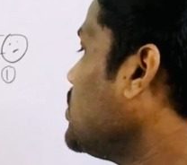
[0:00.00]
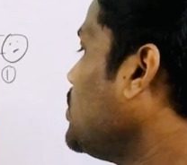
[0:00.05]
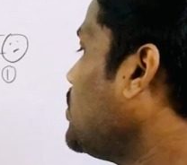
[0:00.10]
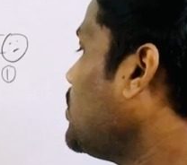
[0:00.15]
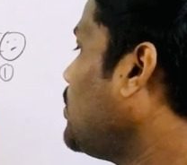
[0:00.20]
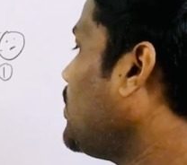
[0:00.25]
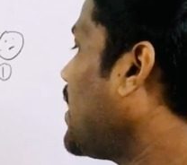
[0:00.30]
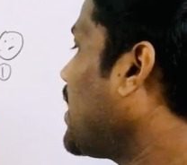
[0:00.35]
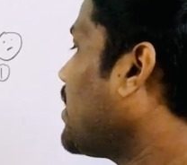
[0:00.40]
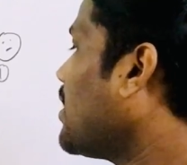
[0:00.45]
you to
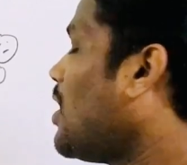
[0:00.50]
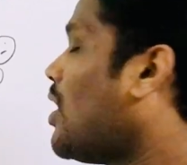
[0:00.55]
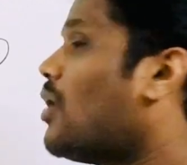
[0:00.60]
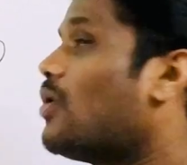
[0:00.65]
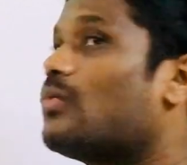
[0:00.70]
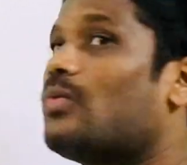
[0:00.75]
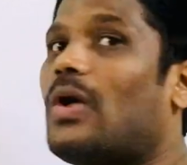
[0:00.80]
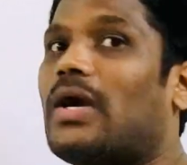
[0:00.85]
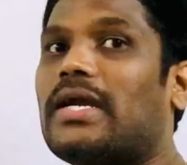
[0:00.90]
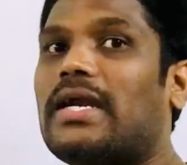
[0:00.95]
work
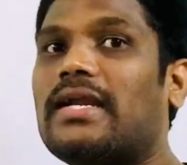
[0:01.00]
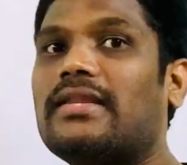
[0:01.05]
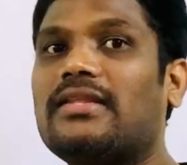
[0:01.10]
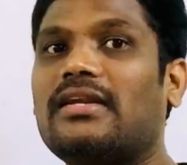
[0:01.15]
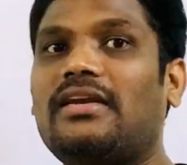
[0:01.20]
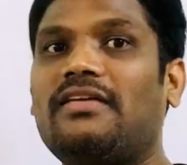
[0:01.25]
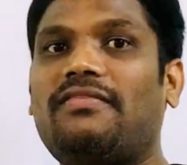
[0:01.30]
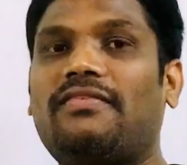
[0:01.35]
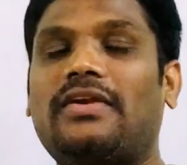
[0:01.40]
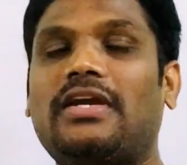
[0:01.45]
out what are the
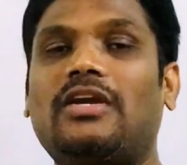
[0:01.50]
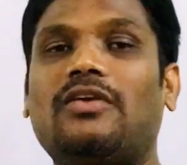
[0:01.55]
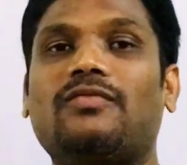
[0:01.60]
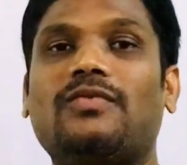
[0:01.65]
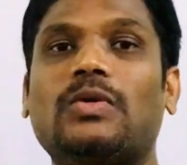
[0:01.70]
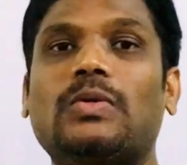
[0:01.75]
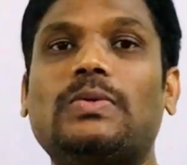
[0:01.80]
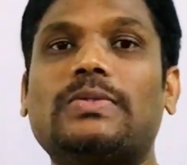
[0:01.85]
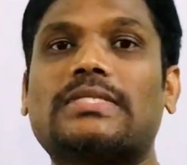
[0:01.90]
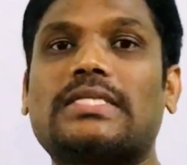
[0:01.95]
different
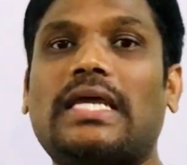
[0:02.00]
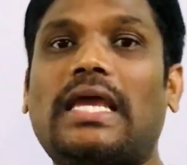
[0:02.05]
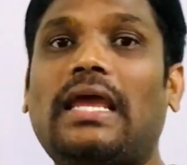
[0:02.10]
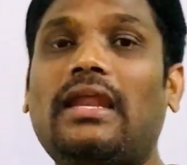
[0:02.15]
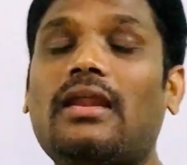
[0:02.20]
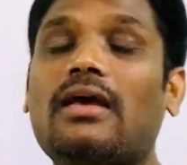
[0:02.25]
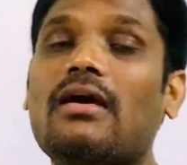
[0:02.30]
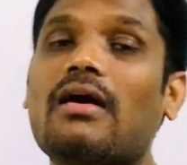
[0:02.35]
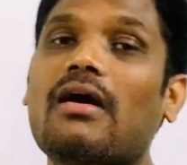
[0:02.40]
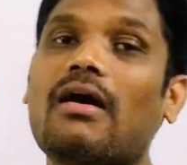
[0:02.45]
views
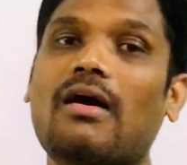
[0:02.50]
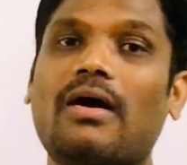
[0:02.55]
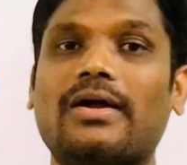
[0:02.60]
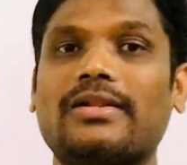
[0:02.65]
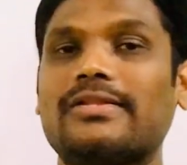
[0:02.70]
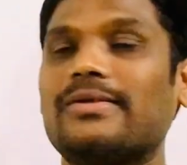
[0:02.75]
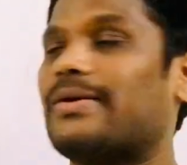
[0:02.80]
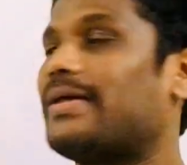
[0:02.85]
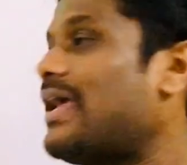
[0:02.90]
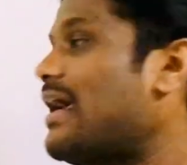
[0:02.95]
in
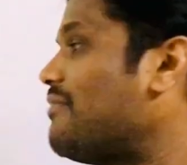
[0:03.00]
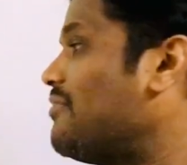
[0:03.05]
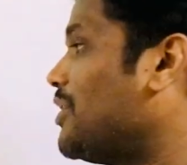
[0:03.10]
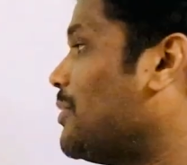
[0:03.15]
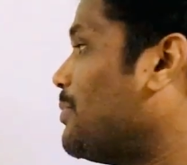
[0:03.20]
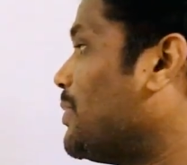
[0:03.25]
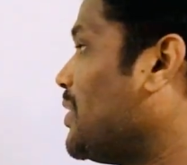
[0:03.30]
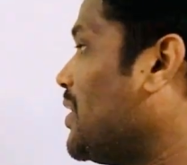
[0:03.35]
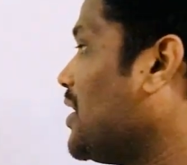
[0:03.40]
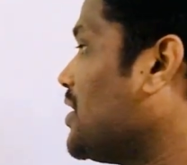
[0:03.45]
orthographic
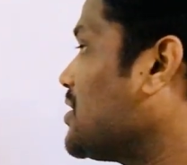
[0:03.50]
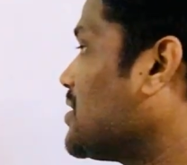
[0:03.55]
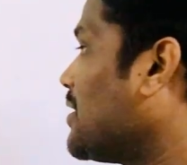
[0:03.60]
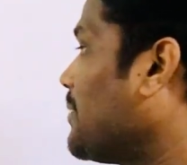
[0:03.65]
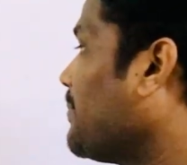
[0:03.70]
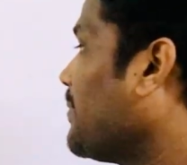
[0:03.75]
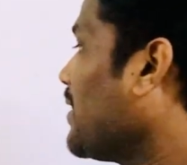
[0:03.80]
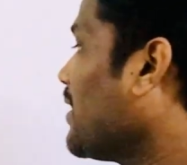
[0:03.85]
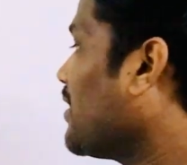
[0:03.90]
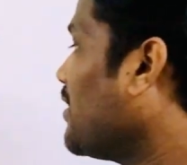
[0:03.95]
projection:
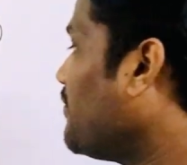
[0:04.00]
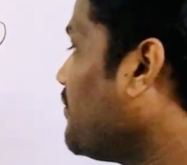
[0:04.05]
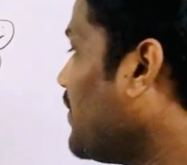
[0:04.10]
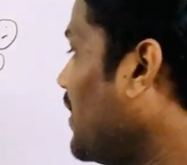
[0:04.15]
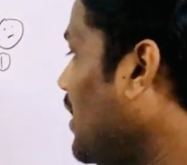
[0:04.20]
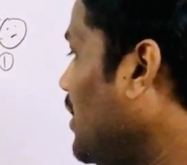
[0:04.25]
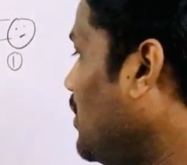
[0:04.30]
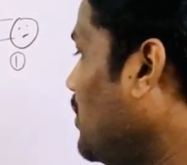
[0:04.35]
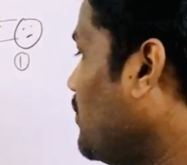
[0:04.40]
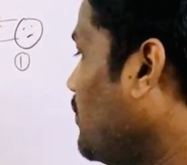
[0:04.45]
the
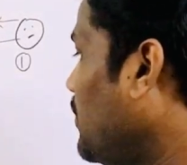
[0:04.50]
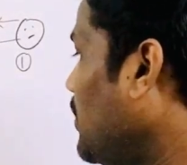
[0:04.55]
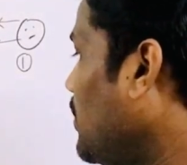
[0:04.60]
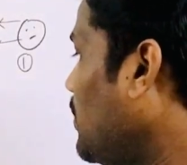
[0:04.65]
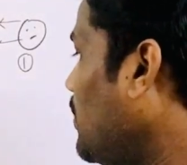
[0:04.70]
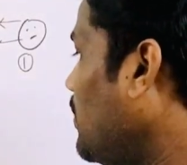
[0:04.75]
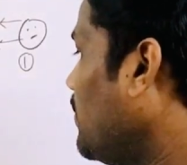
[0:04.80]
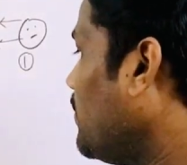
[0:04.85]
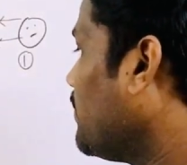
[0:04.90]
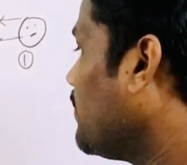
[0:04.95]
front
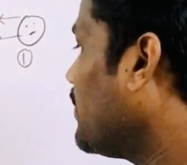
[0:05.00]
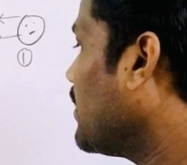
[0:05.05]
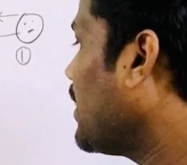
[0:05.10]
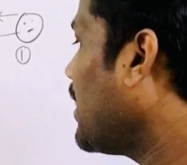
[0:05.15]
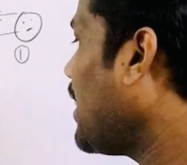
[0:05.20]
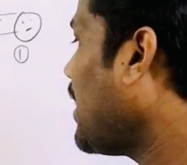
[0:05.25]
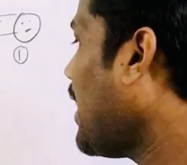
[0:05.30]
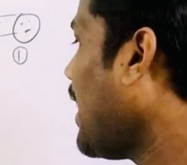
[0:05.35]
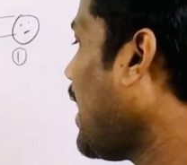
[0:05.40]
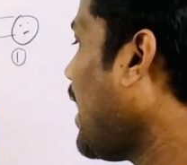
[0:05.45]
view
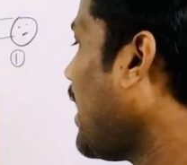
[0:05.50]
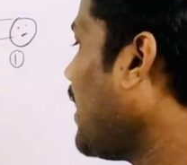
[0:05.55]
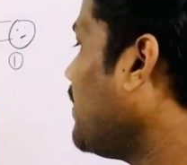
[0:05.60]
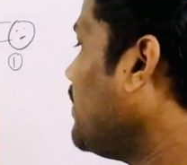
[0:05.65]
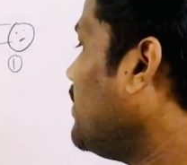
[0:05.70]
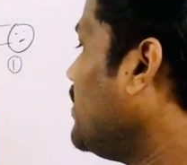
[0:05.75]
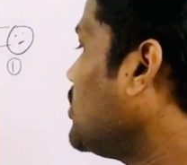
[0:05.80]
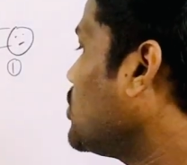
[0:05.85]
and the